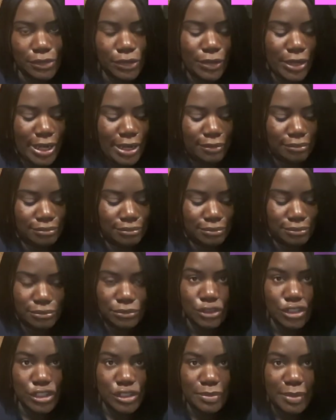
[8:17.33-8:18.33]
Okay,
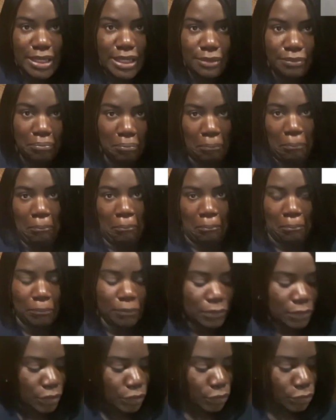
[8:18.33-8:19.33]
just me?
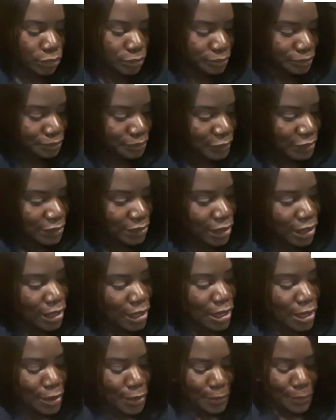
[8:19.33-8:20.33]
Cool.
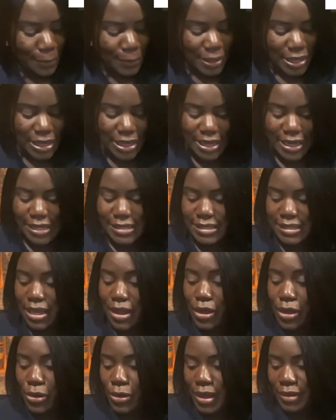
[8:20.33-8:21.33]
But,
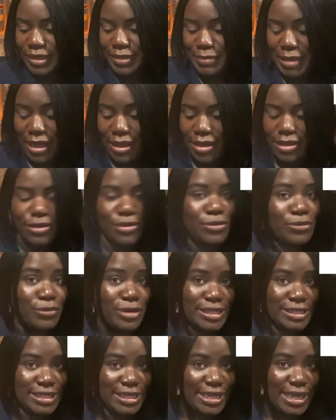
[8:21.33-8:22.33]

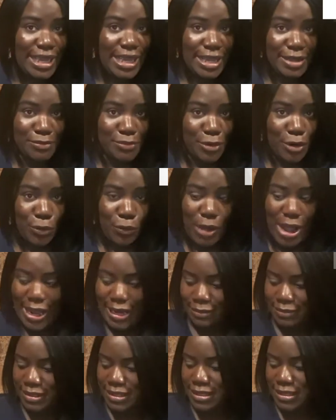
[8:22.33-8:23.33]
once again, more
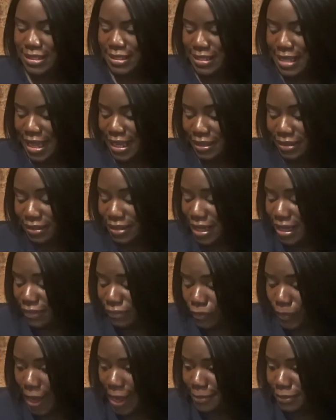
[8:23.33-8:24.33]
wipes. I
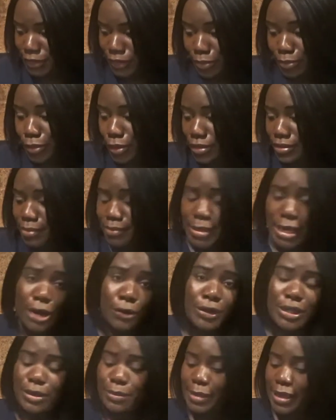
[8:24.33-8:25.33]
love wipes. The more the
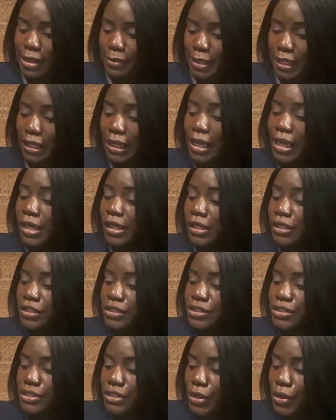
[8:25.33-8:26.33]
merrier, baby.
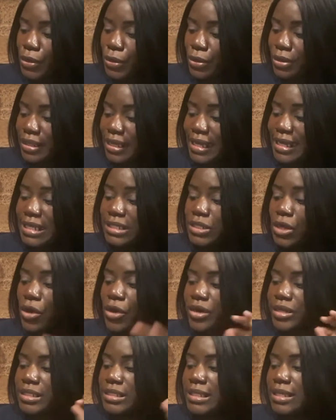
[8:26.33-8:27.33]
So these
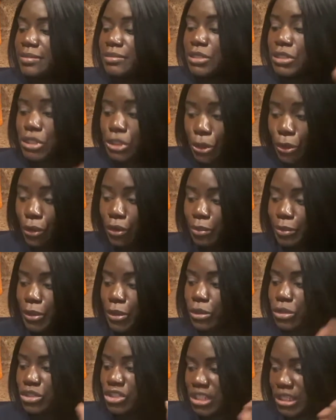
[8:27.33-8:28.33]
are some
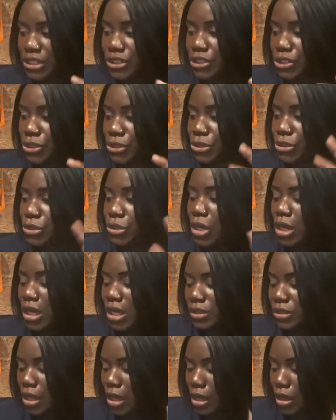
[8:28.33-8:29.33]
durable, gentle
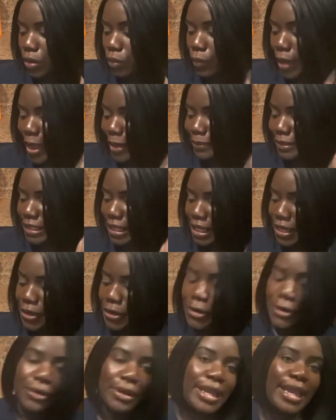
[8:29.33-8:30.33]
wipes
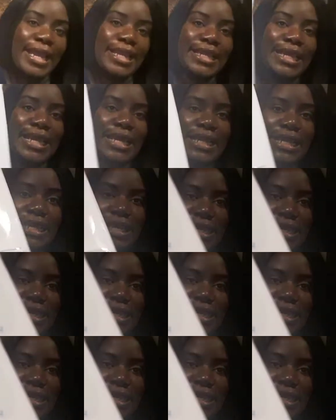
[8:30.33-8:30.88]
here, and it